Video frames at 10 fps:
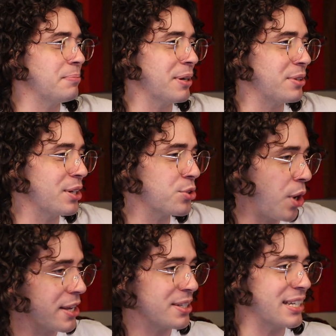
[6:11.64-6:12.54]
about the
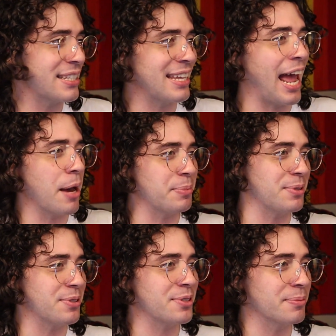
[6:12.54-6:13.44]
atrocities that
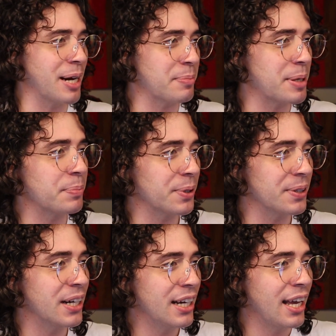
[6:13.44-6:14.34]
happened to my people.